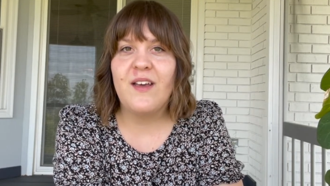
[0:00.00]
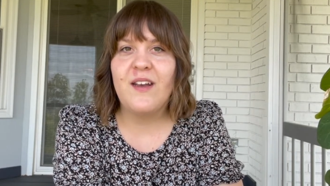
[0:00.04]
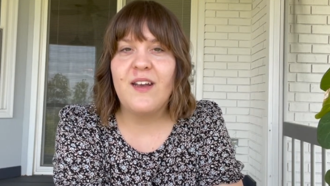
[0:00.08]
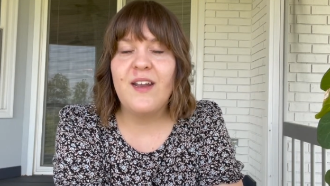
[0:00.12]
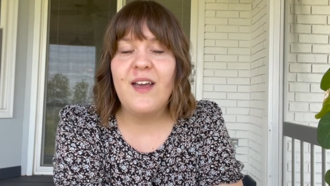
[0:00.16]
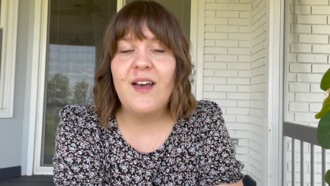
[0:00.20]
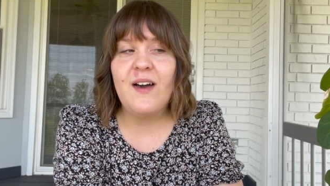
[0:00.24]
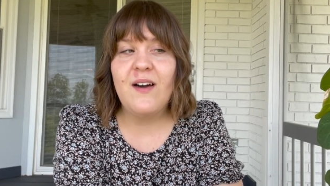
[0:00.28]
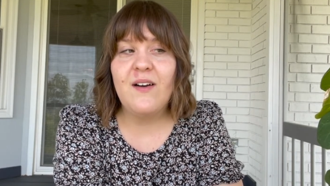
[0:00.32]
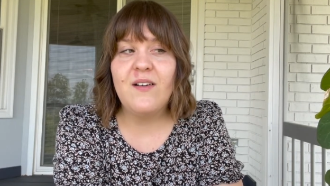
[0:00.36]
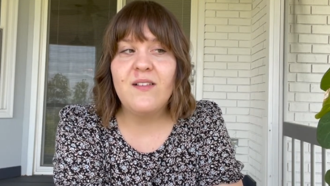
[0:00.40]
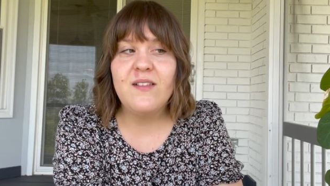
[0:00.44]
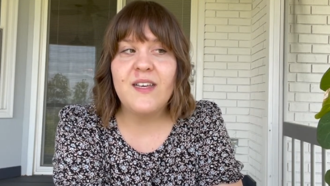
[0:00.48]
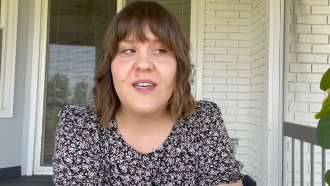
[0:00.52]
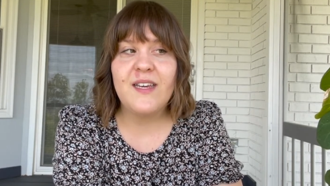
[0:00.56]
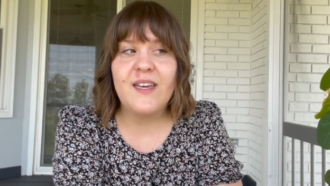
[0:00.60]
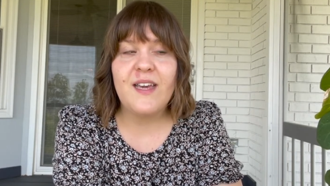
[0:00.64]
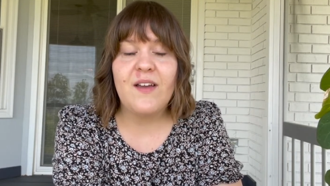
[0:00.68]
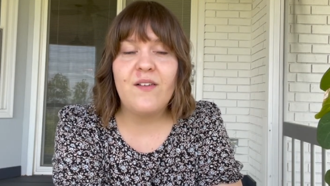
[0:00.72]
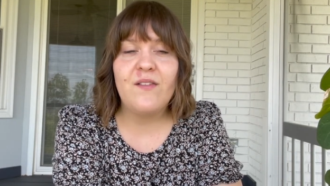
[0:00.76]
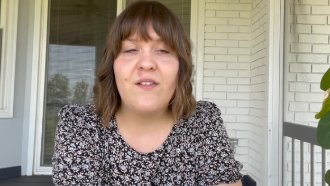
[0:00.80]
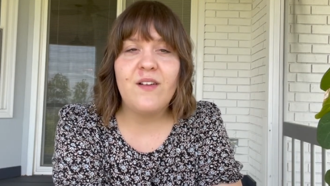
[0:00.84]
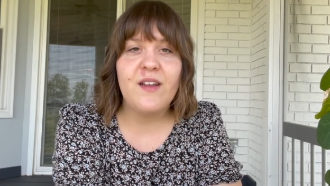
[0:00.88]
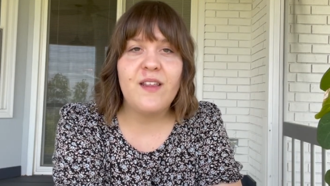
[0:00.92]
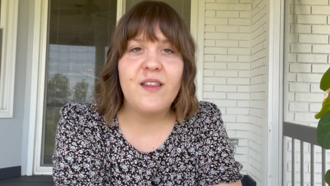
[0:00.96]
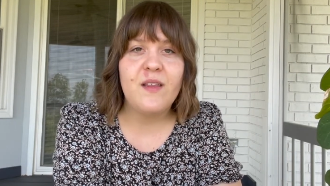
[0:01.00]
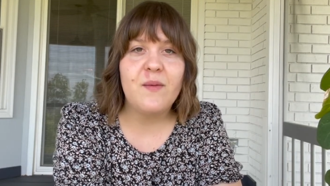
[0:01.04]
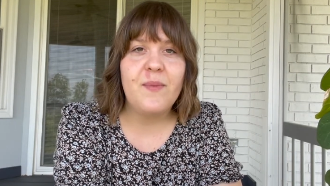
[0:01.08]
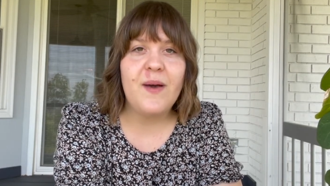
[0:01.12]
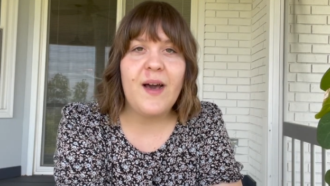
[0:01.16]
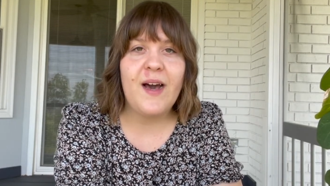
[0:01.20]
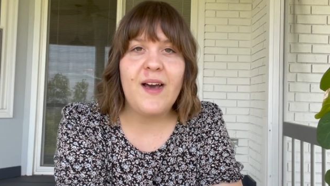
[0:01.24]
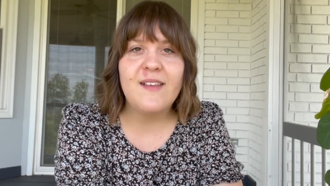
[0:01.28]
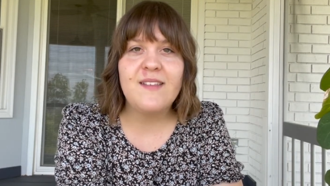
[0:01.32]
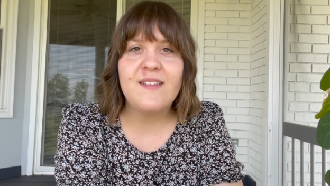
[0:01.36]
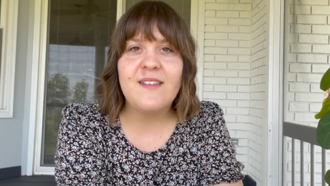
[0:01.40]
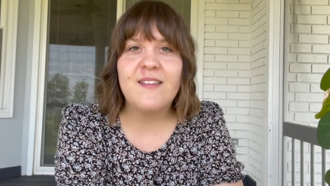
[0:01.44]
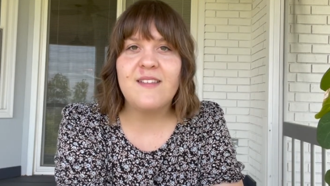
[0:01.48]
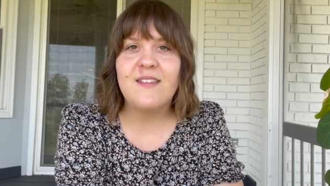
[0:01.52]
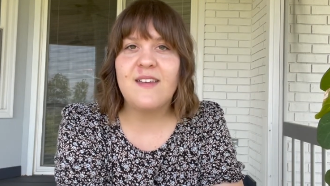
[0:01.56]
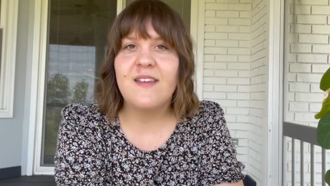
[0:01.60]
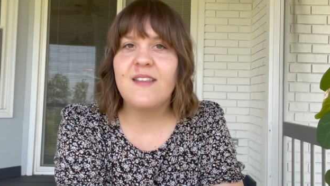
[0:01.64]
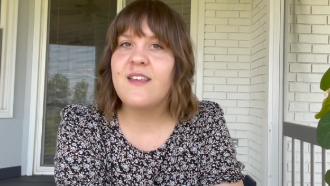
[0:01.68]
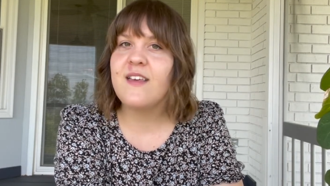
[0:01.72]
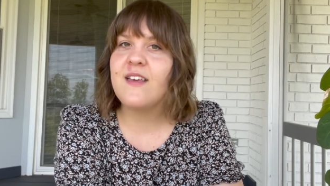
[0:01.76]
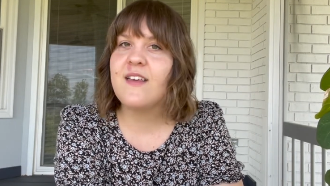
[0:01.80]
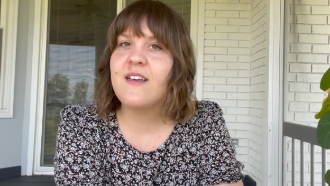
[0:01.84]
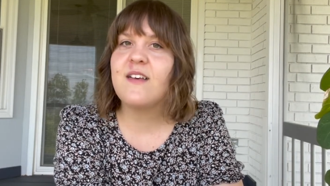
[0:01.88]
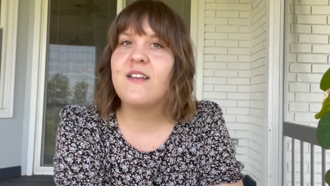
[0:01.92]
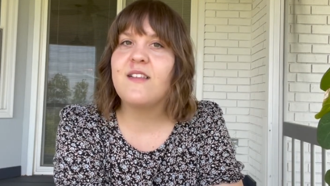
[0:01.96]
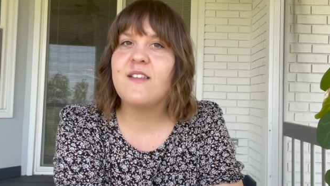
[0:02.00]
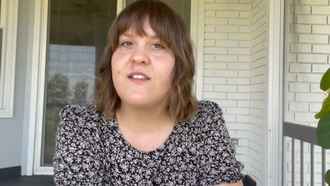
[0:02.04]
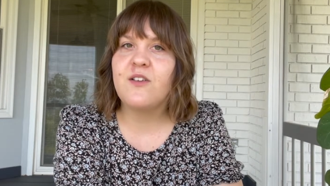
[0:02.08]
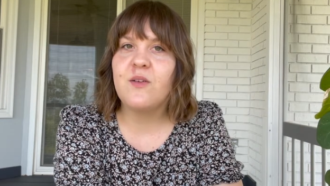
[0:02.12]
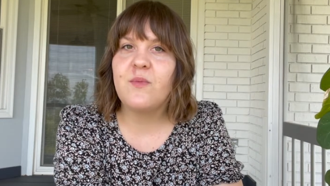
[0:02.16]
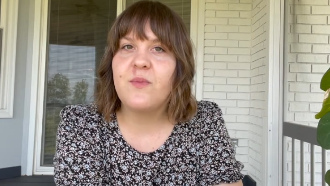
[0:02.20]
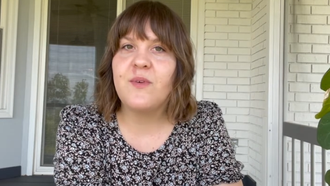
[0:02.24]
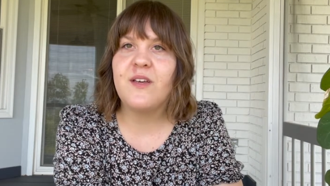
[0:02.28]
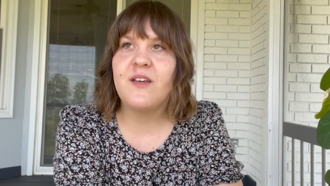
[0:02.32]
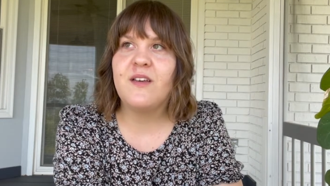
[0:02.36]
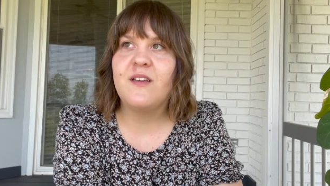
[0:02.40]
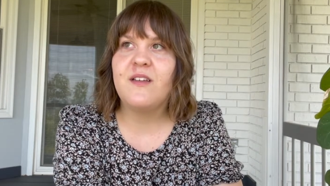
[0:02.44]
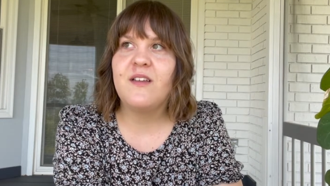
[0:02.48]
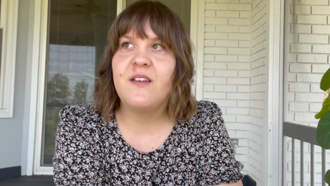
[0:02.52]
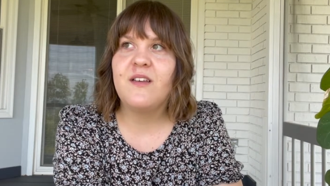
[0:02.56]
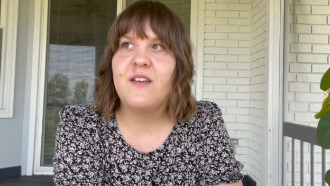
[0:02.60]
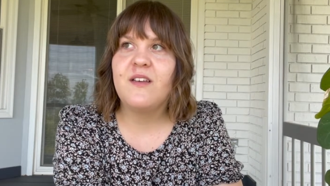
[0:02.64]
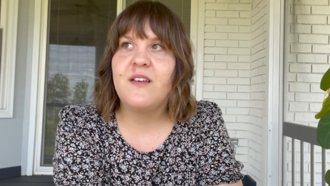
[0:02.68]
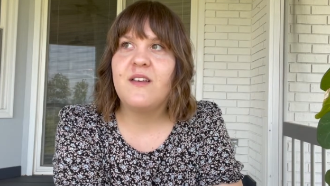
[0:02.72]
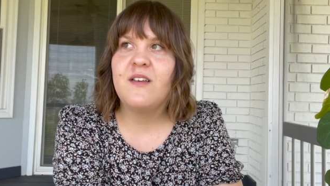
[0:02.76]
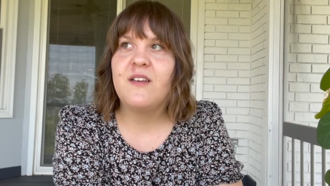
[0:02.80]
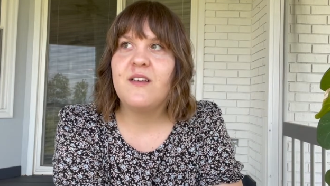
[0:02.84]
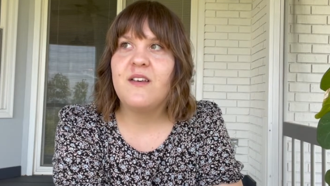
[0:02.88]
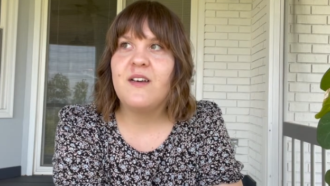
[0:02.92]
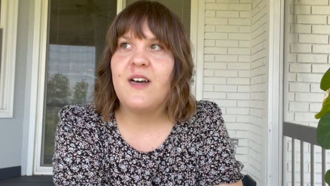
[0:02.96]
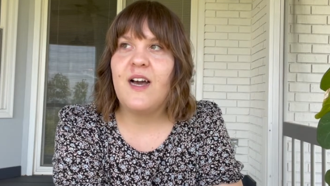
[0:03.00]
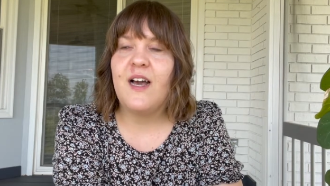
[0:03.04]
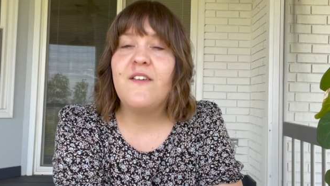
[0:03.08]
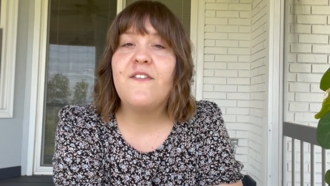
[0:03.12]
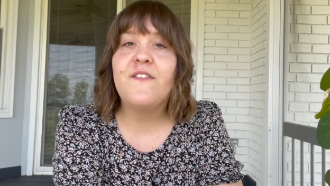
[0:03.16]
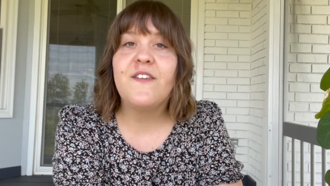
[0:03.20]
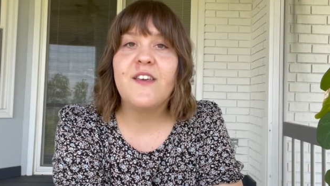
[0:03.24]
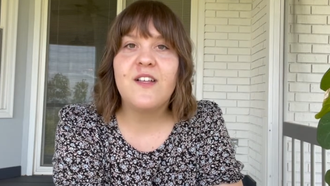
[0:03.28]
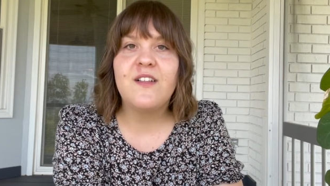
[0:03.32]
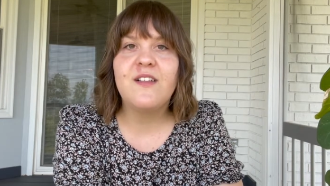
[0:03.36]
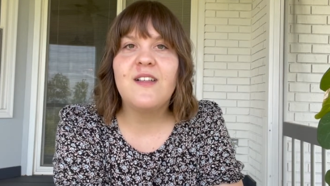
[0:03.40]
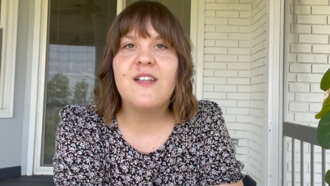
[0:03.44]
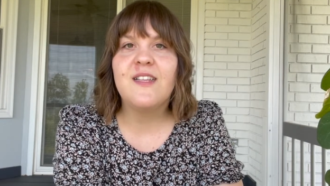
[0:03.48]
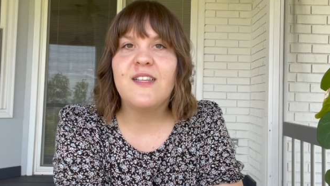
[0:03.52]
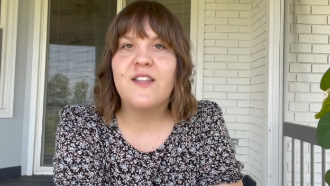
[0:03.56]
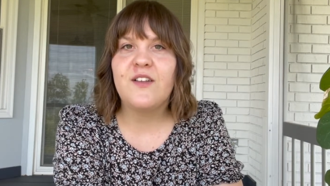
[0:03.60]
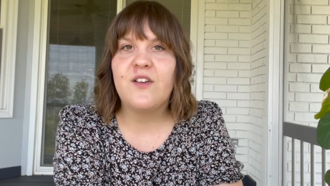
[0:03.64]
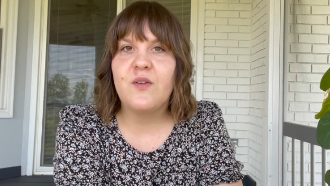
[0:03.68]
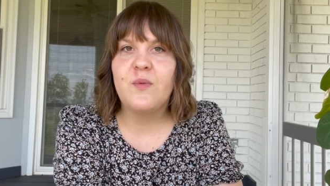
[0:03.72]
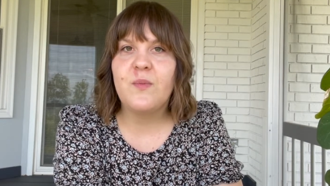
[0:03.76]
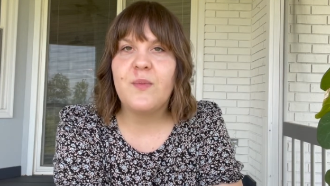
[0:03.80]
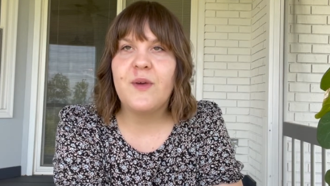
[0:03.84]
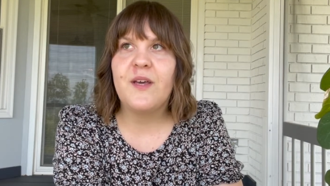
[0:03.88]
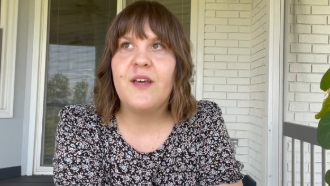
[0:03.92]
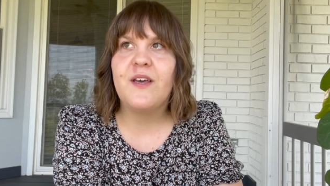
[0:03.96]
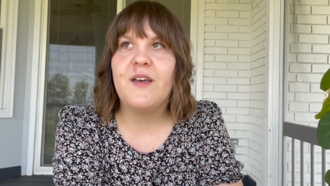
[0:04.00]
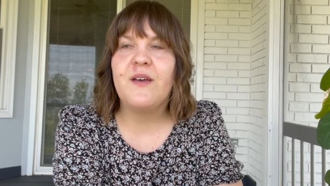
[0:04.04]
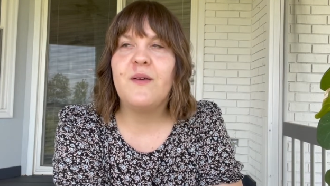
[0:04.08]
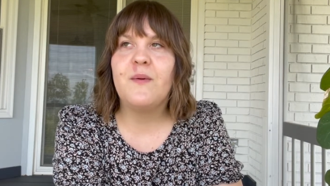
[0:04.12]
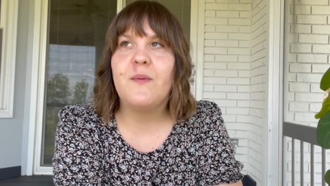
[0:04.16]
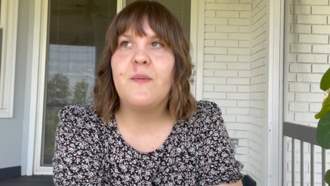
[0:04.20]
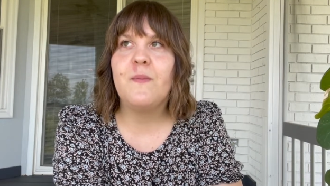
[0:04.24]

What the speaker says: And now, like every day that passes, I think a little bit, I feel a little bit